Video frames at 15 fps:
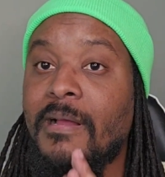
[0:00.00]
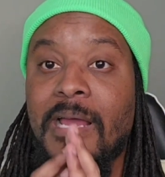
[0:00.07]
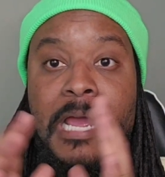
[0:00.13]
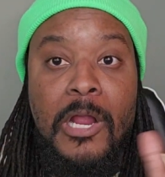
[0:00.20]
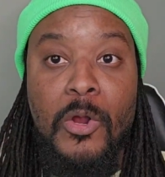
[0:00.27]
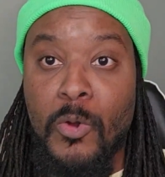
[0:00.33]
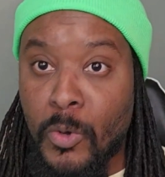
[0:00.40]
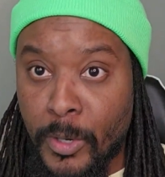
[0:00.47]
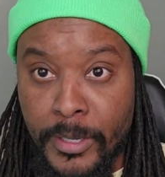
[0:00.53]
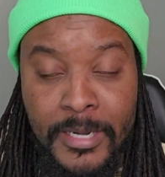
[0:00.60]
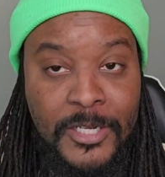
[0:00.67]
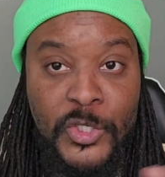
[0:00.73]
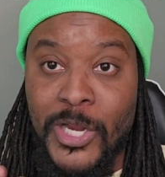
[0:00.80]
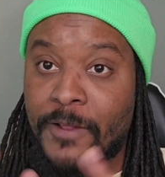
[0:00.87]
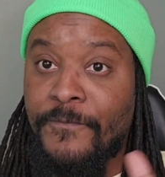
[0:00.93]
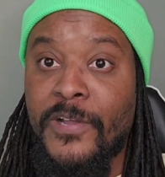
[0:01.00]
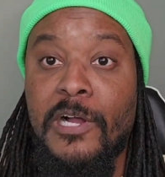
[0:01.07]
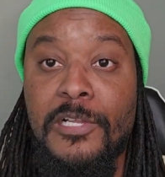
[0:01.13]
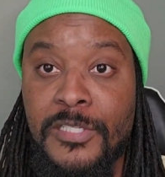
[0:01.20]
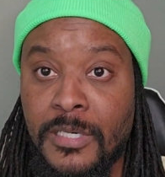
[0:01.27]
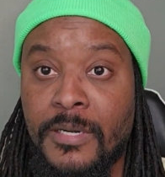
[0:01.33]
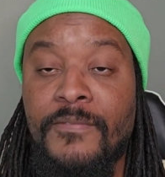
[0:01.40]
and going to try to find
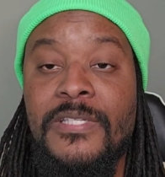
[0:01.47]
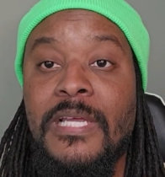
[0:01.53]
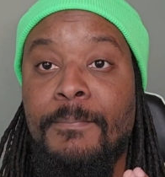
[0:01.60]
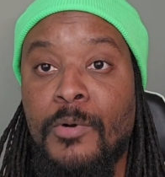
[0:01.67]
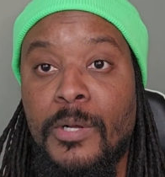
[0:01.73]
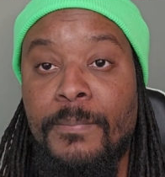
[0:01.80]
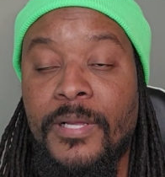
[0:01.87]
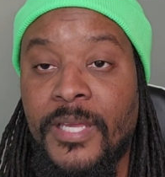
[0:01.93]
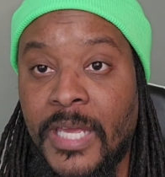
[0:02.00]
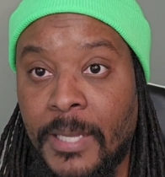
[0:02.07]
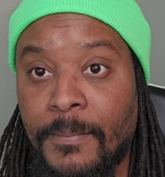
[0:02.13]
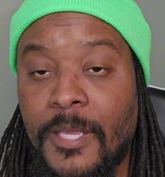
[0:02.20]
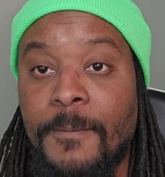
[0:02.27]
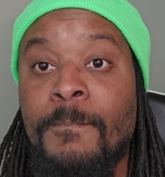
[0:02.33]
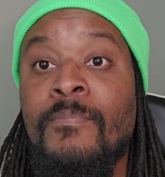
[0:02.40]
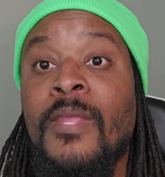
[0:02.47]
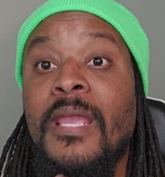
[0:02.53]
alternatives like mobile gaming.